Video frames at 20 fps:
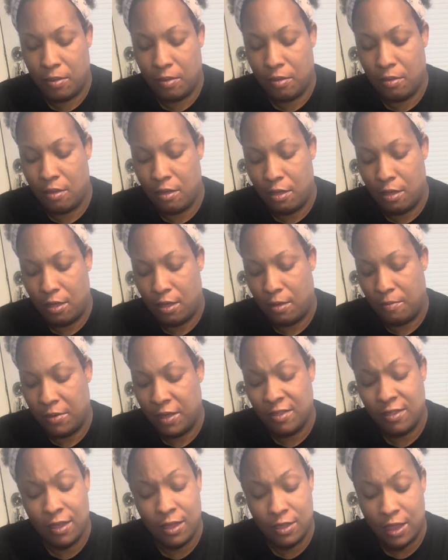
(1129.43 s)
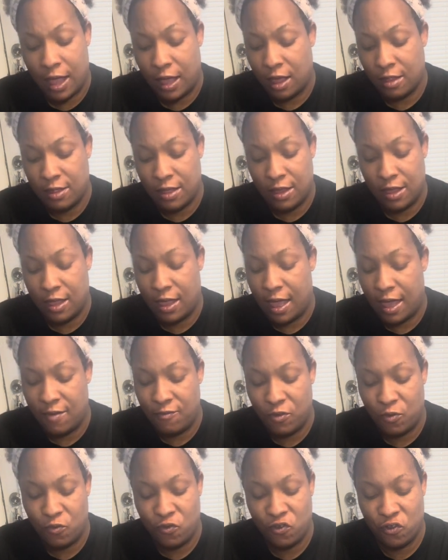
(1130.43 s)
Because like I said, it gave
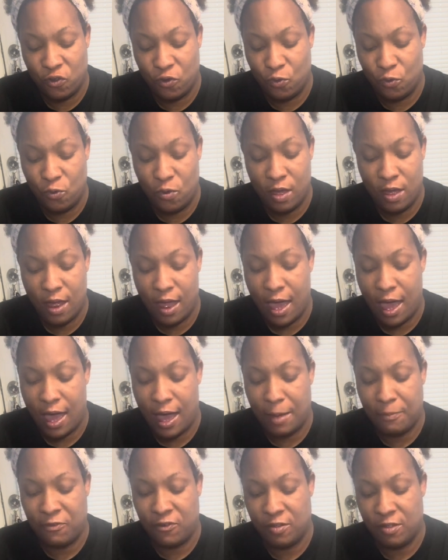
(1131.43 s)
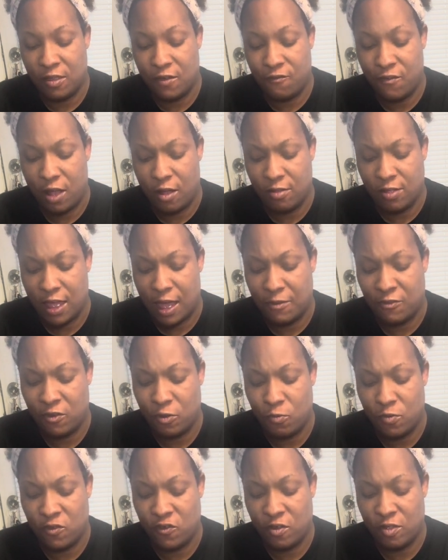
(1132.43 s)
you 2 options. The first option
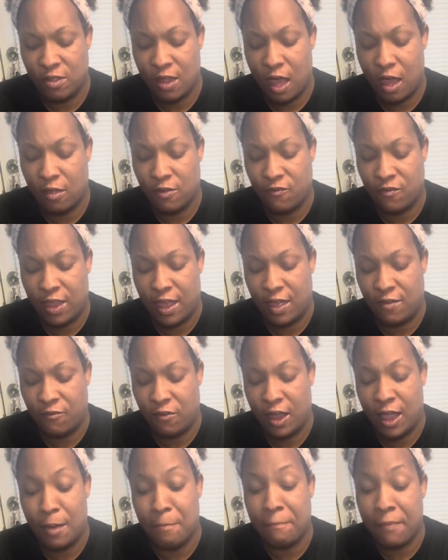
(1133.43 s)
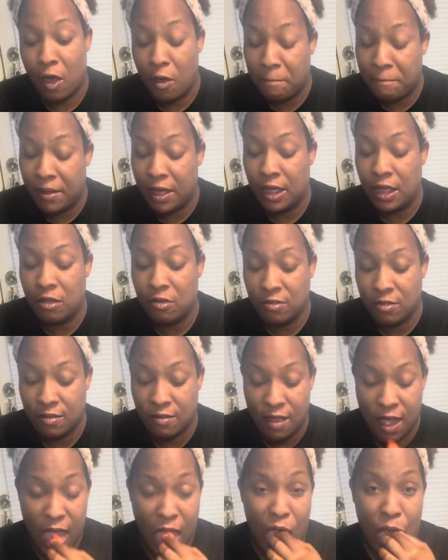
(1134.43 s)
was your sauce flavor. But here's the
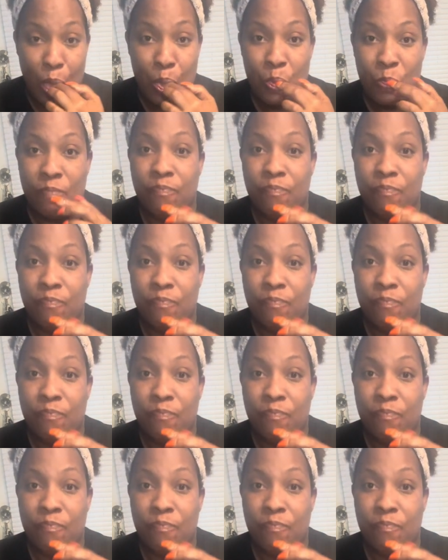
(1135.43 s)
thing.